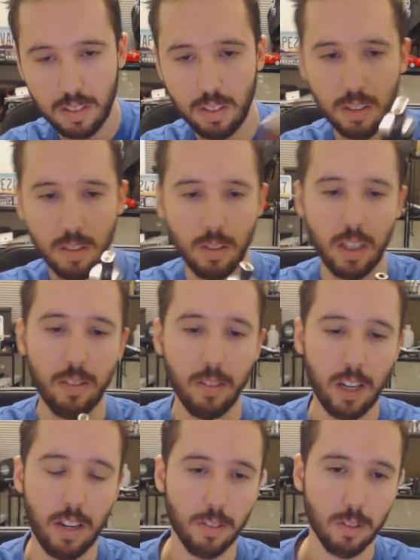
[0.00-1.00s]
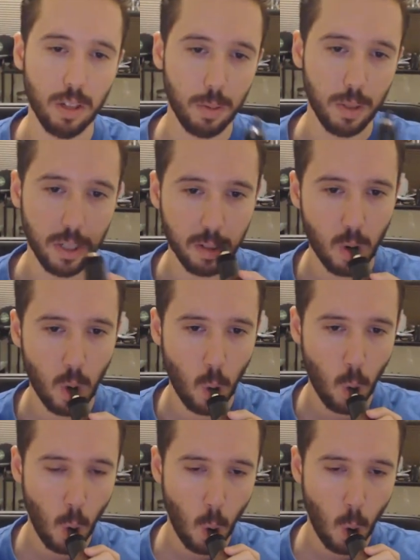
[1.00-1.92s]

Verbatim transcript: Let's go ahead and have a rip here.